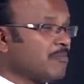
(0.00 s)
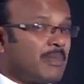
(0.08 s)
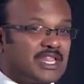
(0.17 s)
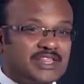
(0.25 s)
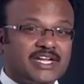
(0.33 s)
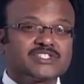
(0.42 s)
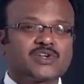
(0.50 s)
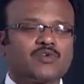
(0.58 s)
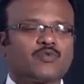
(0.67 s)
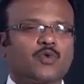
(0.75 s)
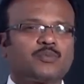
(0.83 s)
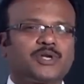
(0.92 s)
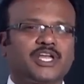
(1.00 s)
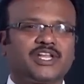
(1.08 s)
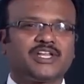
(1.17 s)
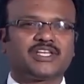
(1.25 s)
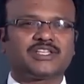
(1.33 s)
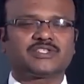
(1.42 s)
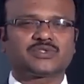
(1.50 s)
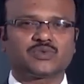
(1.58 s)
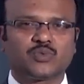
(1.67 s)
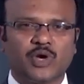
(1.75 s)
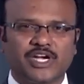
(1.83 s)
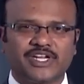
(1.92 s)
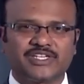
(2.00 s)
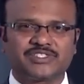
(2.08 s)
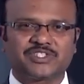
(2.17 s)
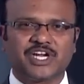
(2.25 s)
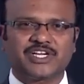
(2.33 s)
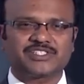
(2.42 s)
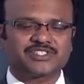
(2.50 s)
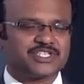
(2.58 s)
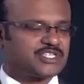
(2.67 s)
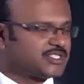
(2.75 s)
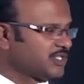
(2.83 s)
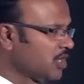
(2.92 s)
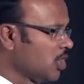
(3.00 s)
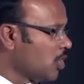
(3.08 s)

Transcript: methods of obtaining this vital statistics,